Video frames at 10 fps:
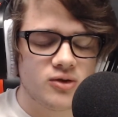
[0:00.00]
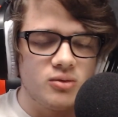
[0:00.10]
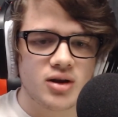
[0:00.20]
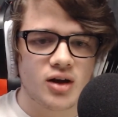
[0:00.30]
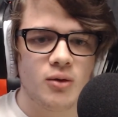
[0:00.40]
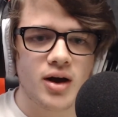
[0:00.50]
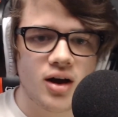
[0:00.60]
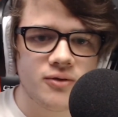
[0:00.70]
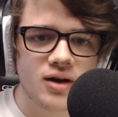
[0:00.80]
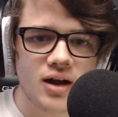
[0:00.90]
doing it quite
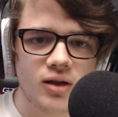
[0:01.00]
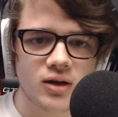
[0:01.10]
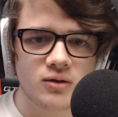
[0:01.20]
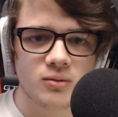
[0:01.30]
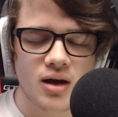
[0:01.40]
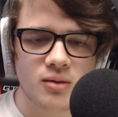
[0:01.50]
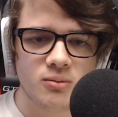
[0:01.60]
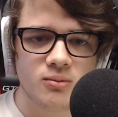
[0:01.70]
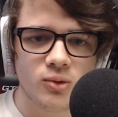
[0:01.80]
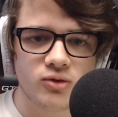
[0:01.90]
often now, like
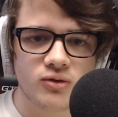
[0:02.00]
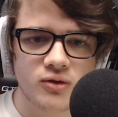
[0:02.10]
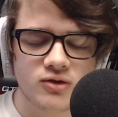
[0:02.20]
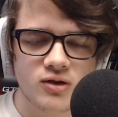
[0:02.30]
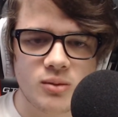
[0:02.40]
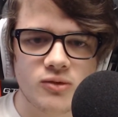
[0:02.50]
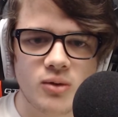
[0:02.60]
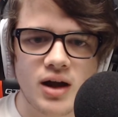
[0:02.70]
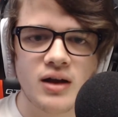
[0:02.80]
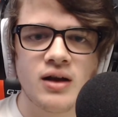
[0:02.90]
most of your streams,
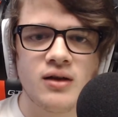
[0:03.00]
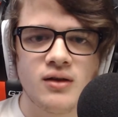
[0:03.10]
right?